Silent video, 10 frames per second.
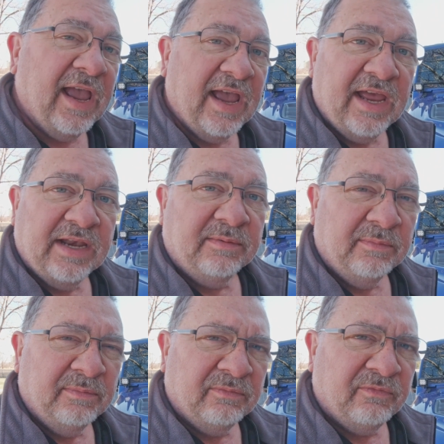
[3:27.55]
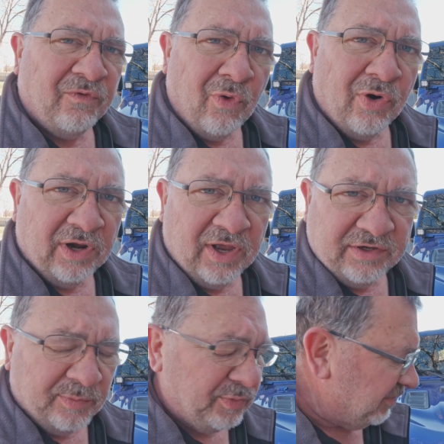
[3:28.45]
and for
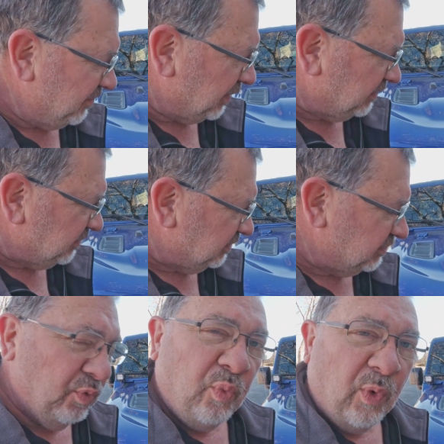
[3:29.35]
a number of reasons.